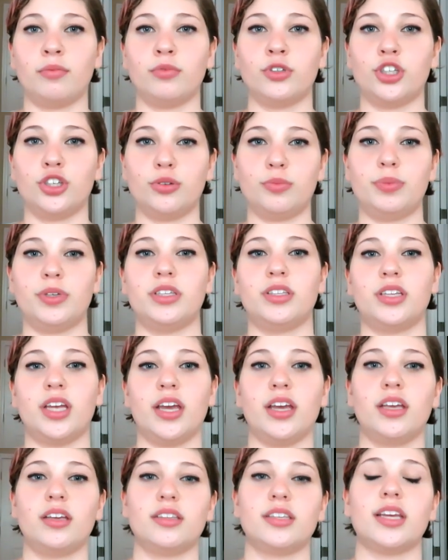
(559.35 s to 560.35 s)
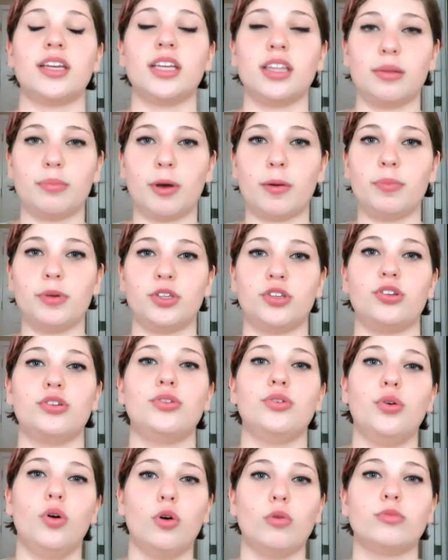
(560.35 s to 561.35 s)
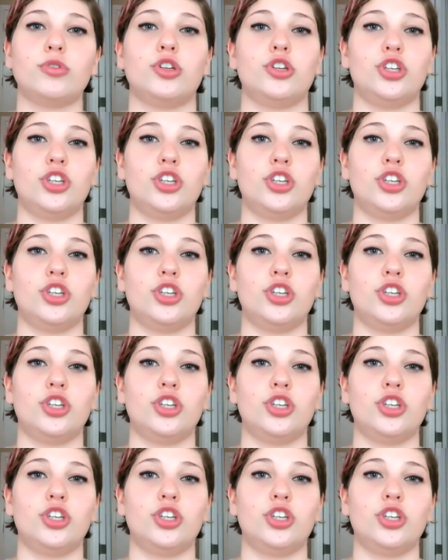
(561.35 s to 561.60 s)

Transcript: she'd be take, sending the puppies to their new homes,